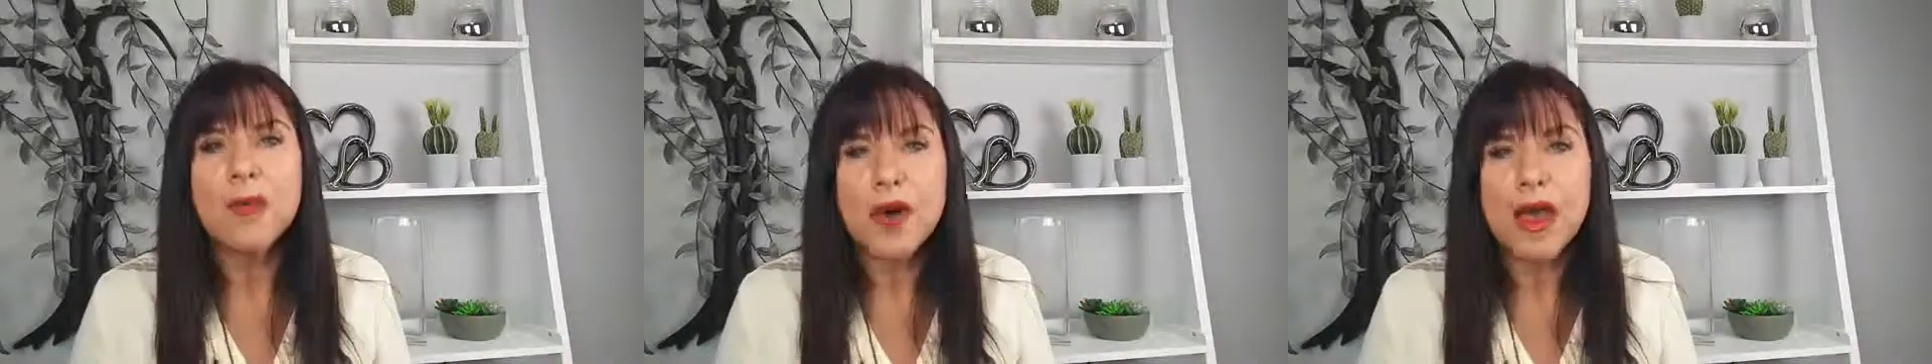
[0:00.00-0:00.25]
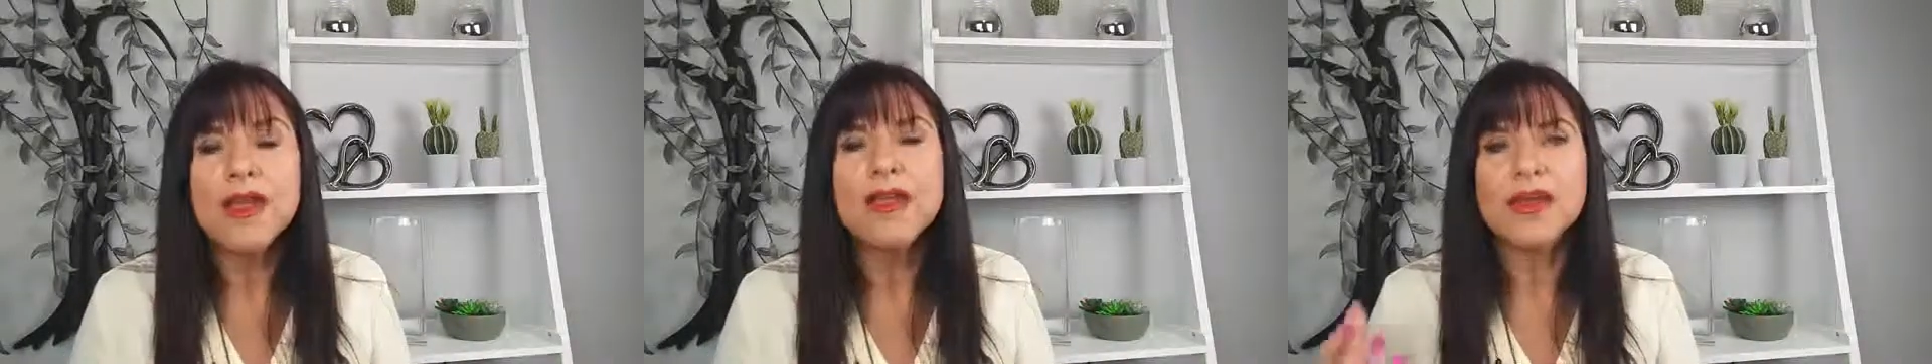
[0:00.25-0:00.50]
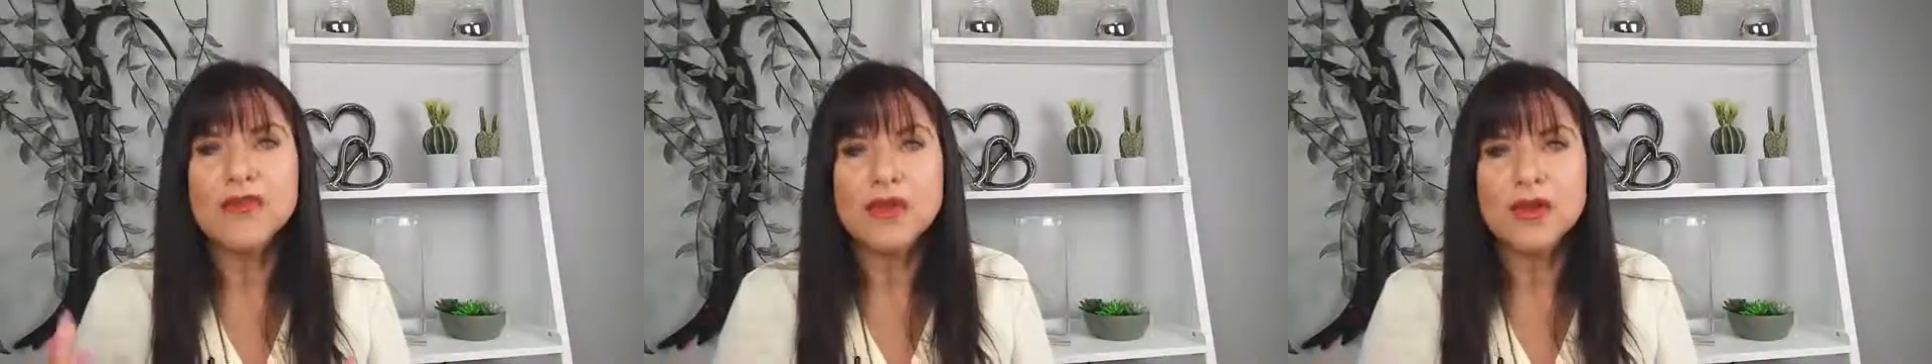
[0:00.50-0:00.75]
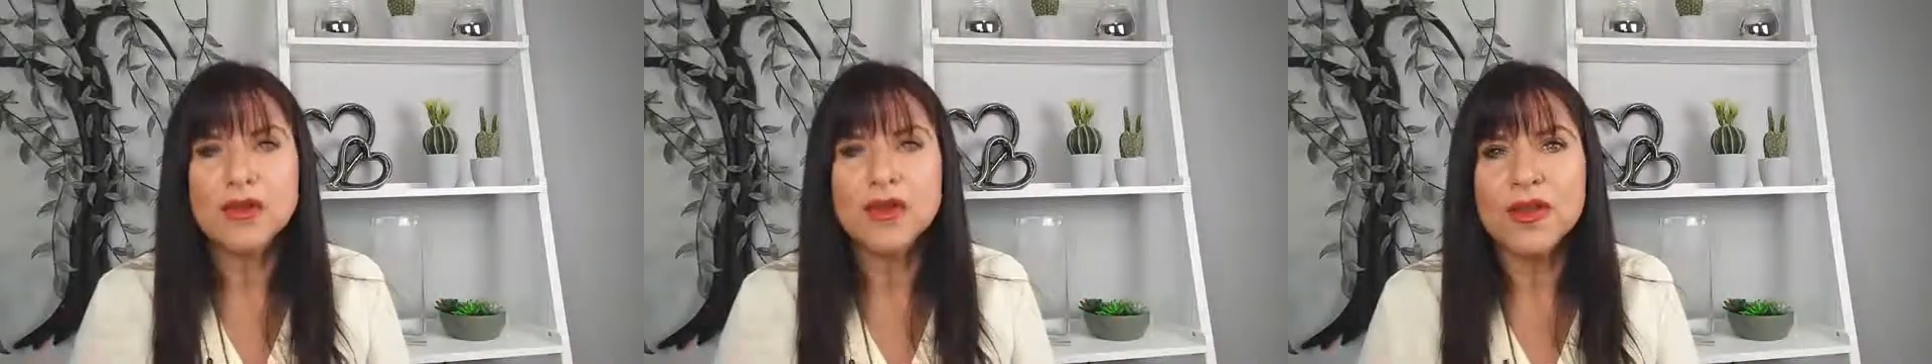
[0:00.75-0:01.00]
But if
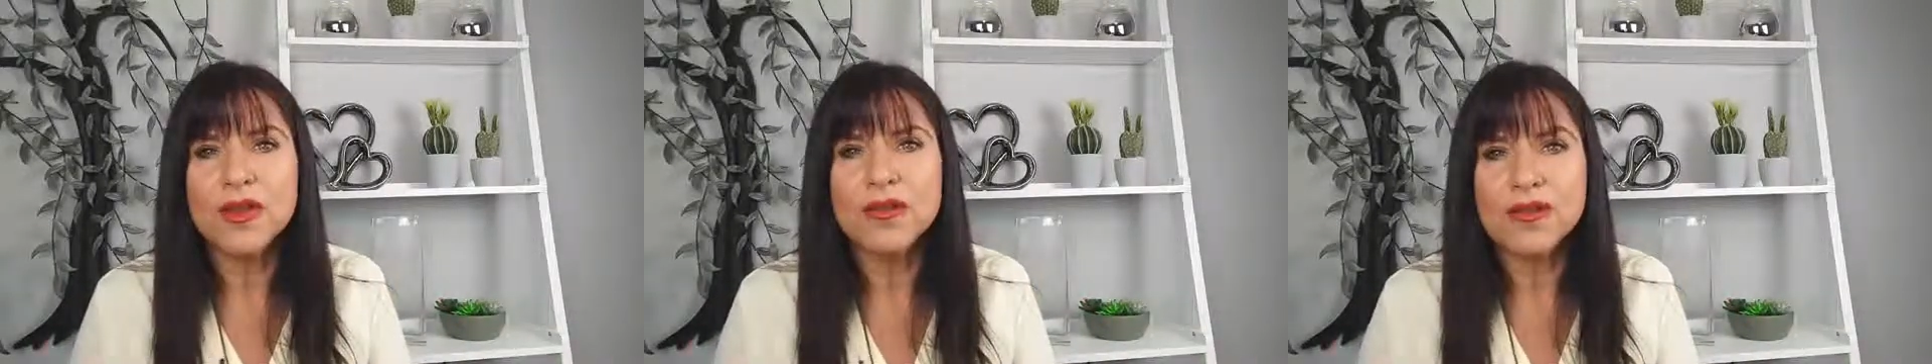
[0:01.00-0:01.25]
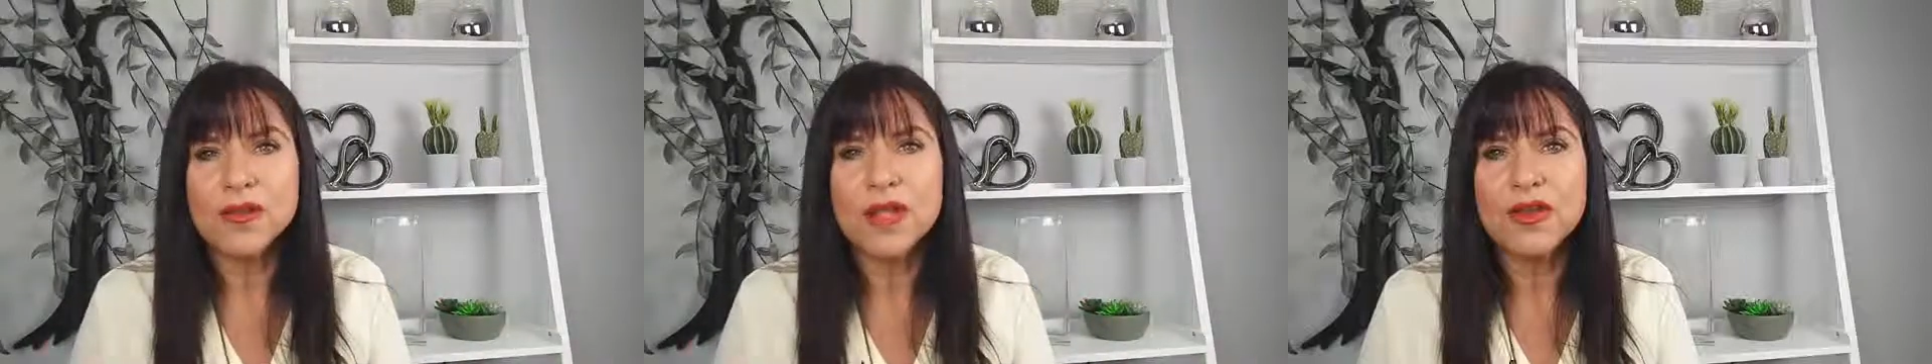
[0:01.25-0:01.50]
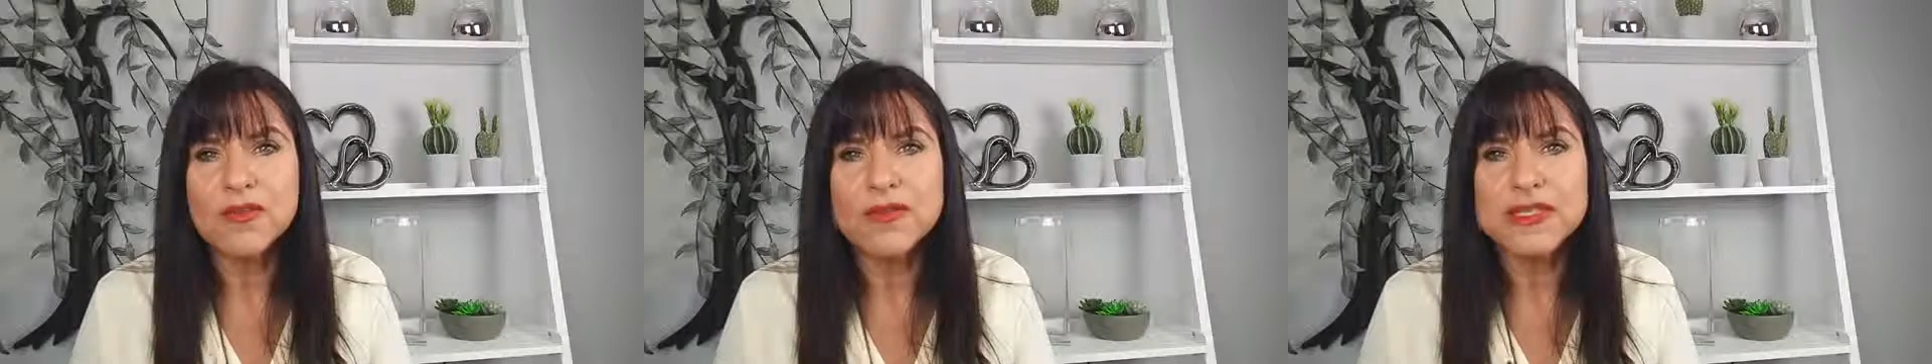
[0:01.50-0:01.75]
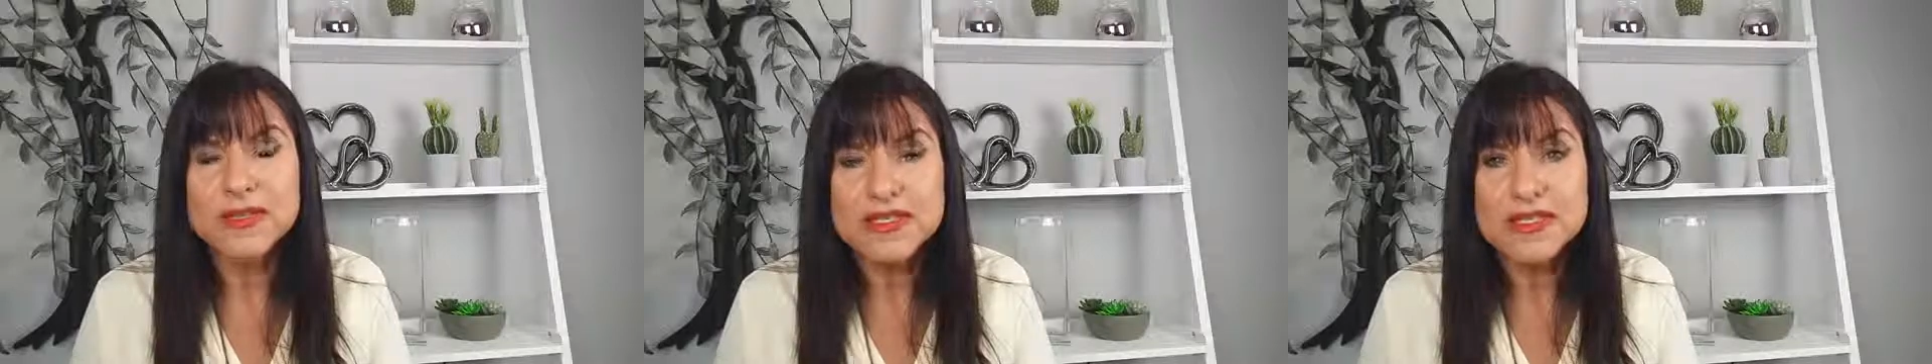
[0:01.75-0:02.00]
you're looking for
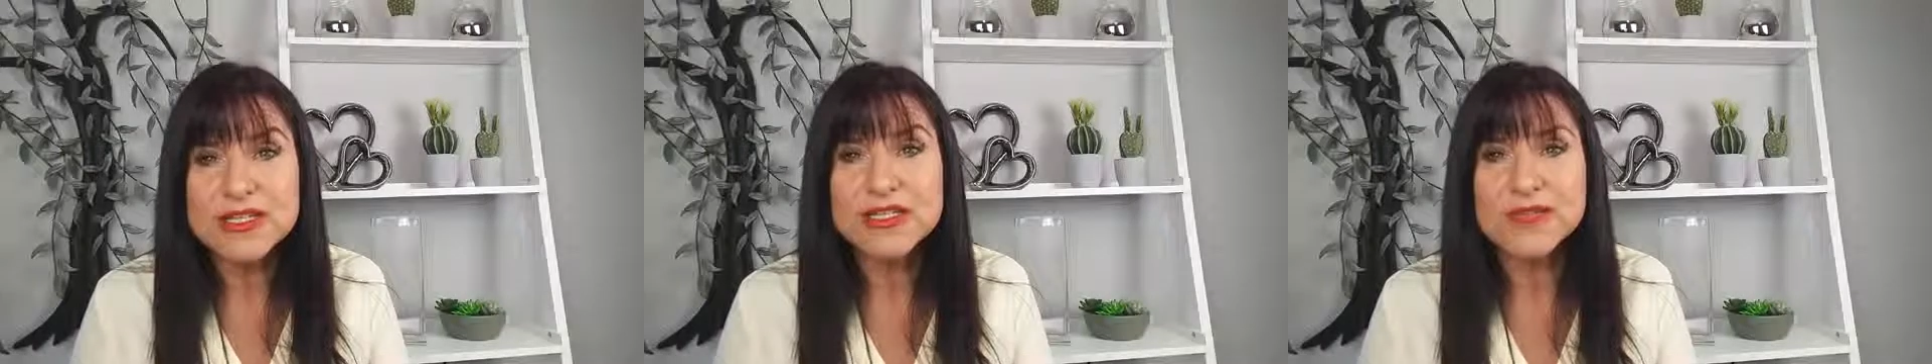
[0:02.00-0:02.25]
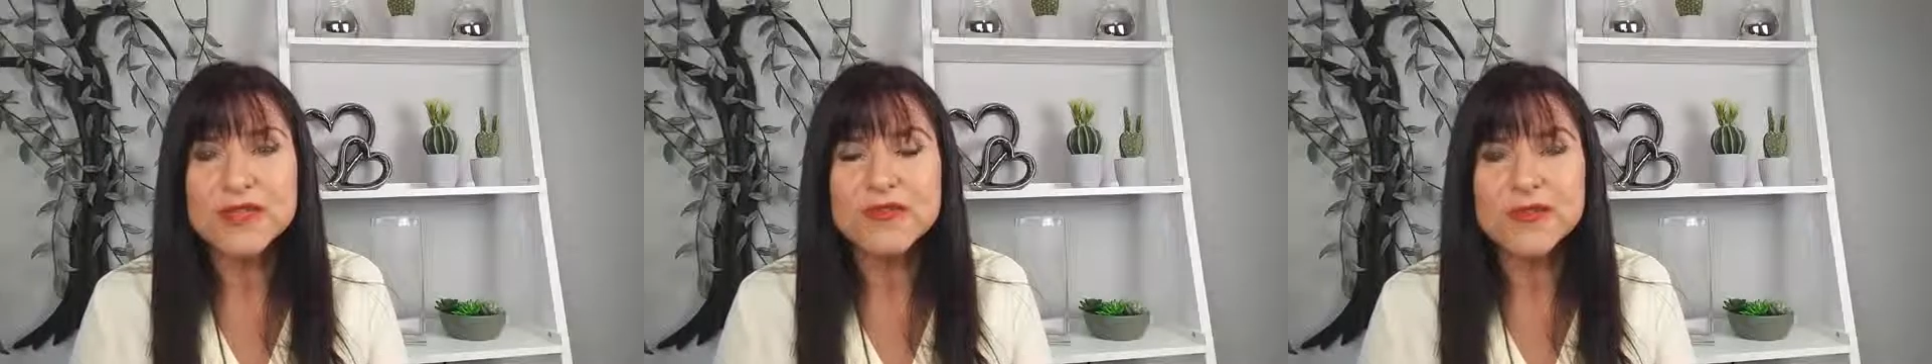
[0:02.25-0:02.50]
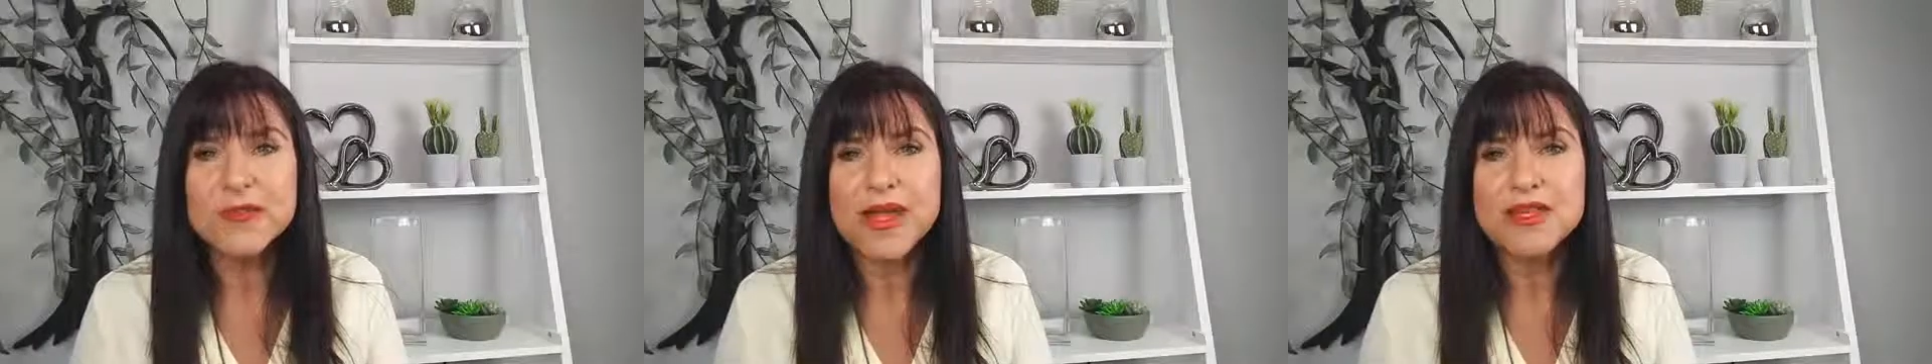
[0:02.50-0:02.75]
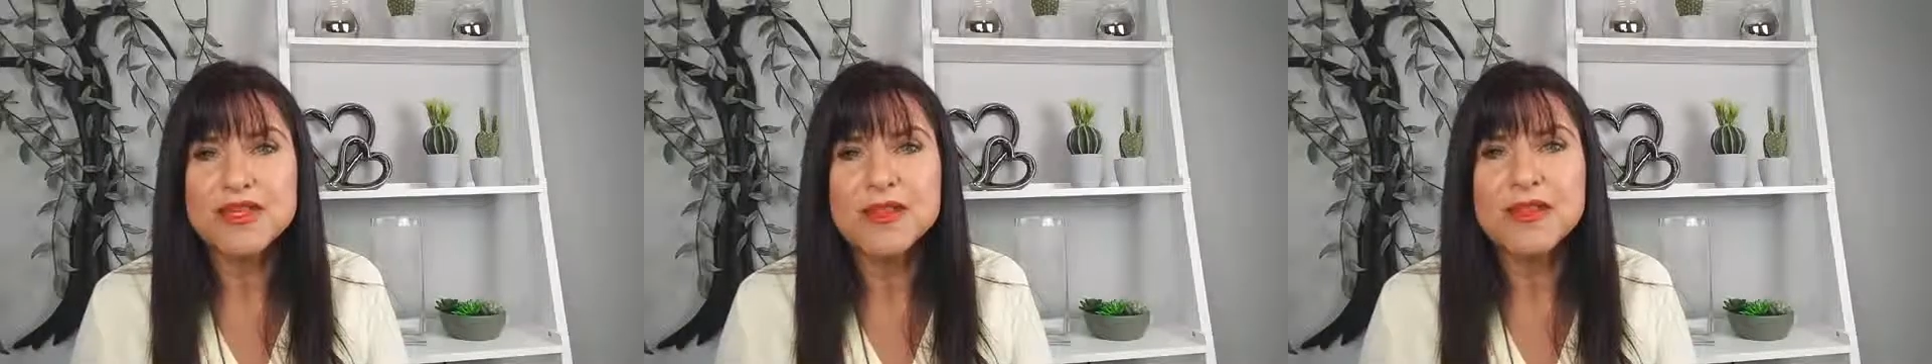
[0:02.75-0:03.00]
some additional
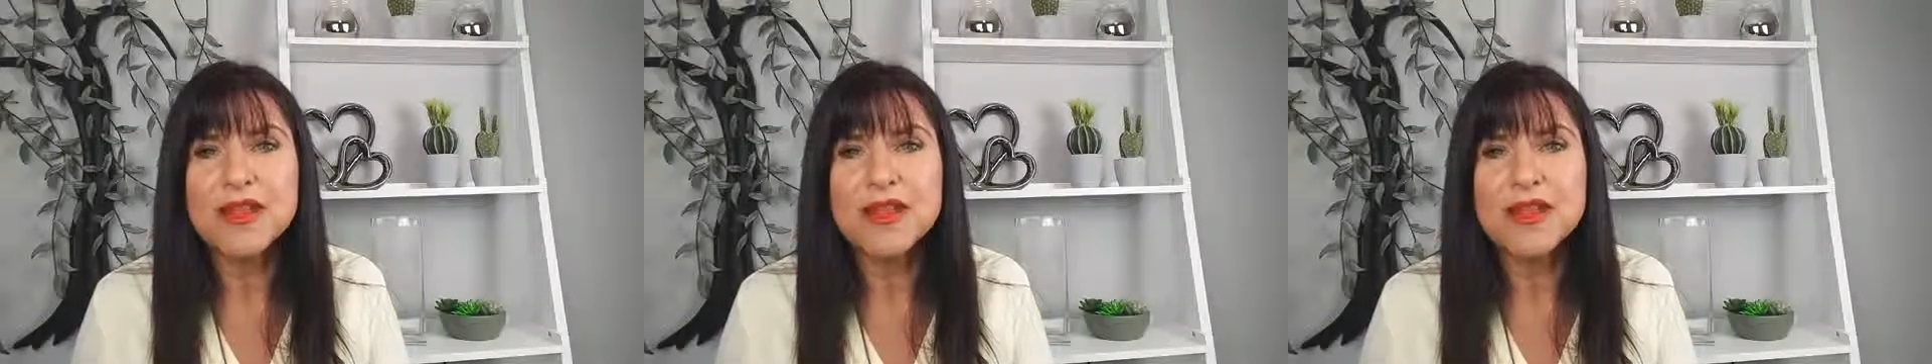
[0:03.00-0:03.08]
information,